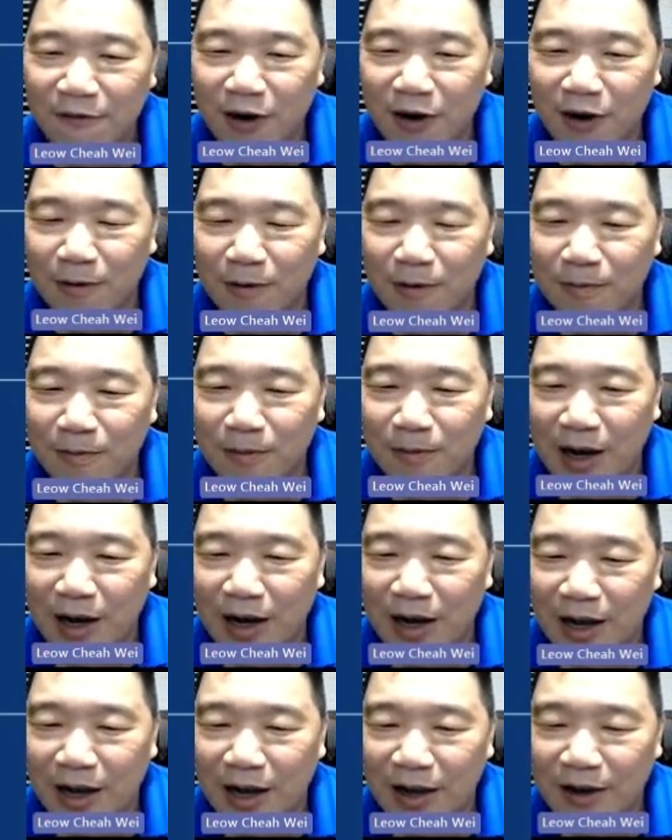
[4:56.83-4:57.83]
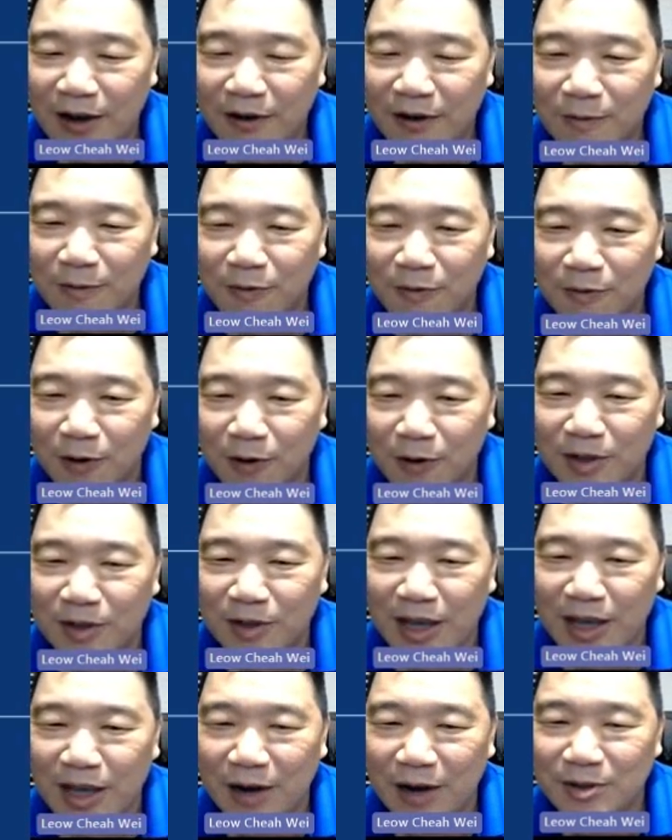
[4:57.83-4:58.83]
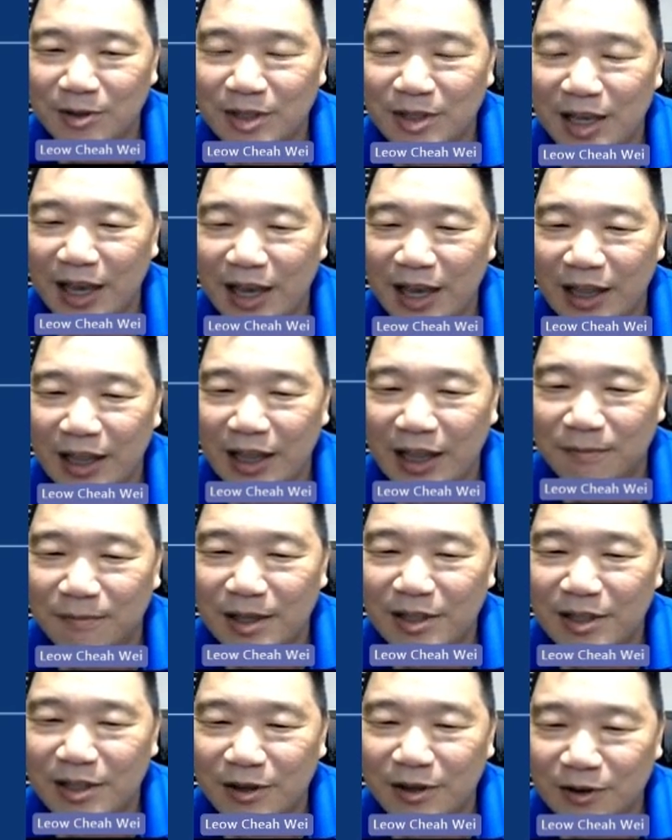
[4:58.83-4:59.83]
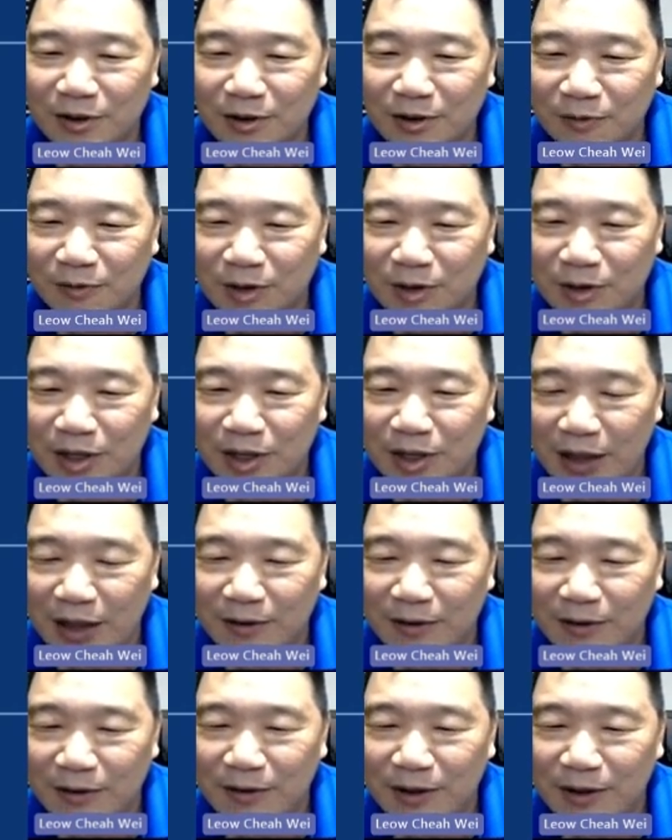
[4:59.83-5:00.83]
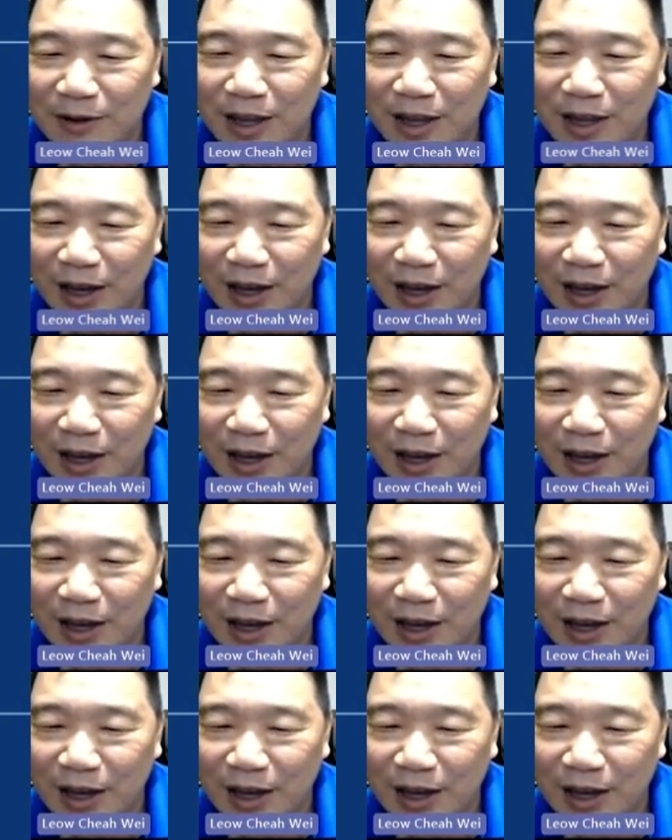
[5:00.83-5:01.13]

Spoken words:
from the outside elements we can